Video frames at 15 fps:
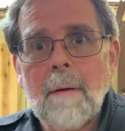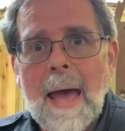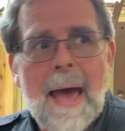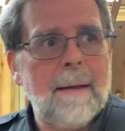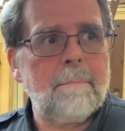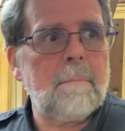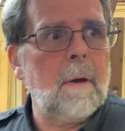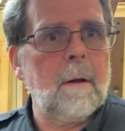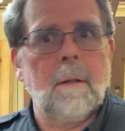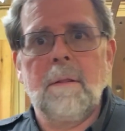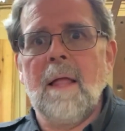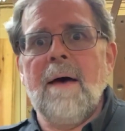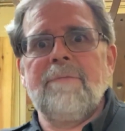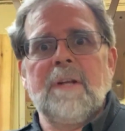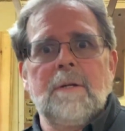at
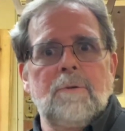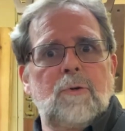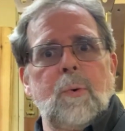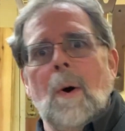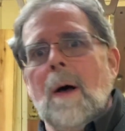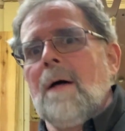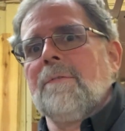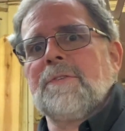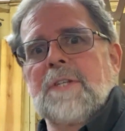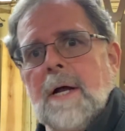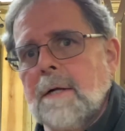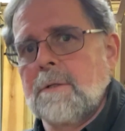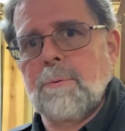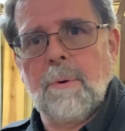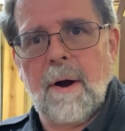11, 12
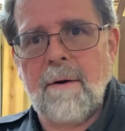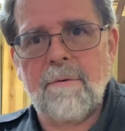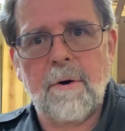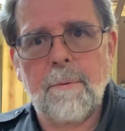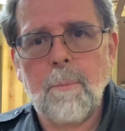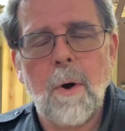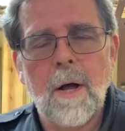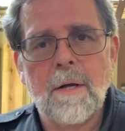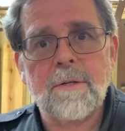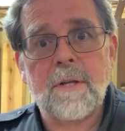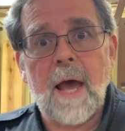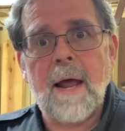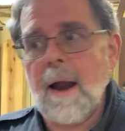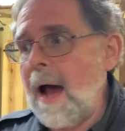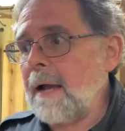cents, whatever it was,
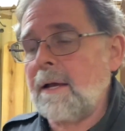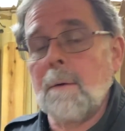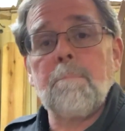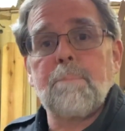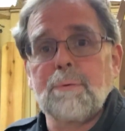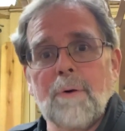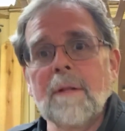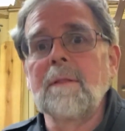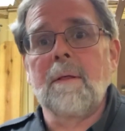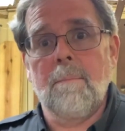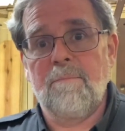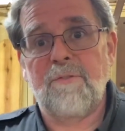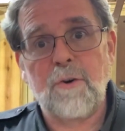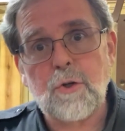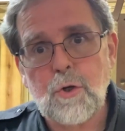and I could print
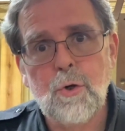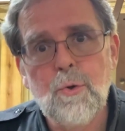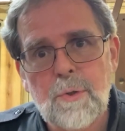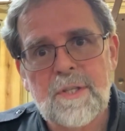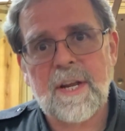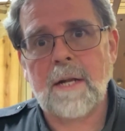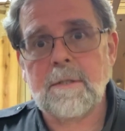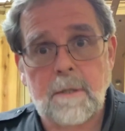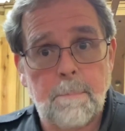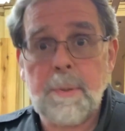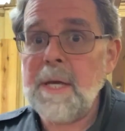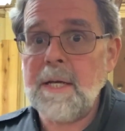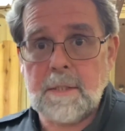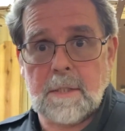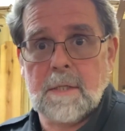them for 2 cents a
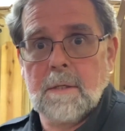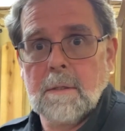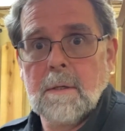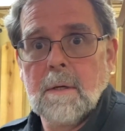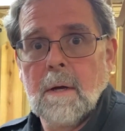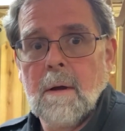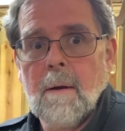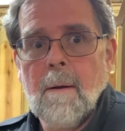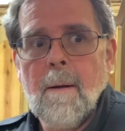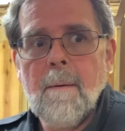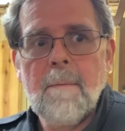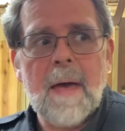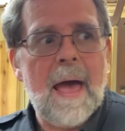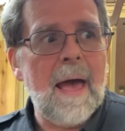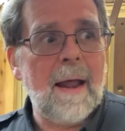piece.
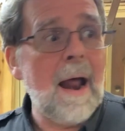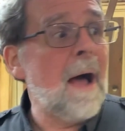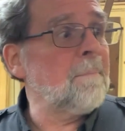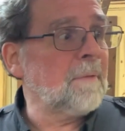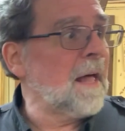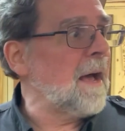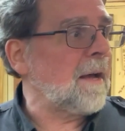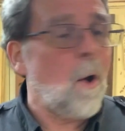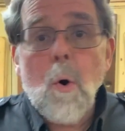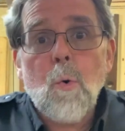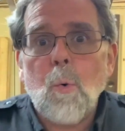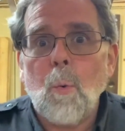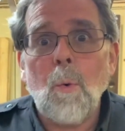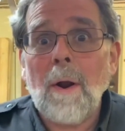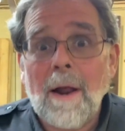And I'm like,
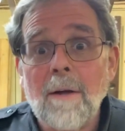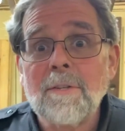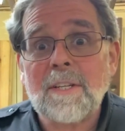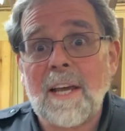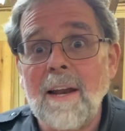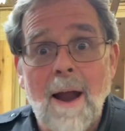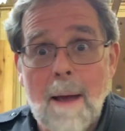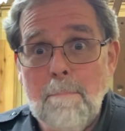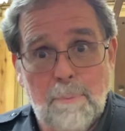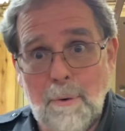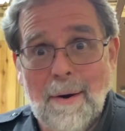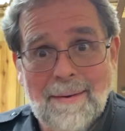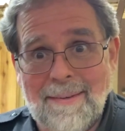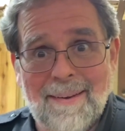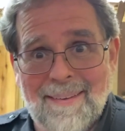ooh, what else can I
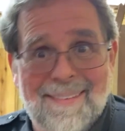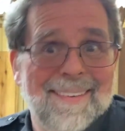print?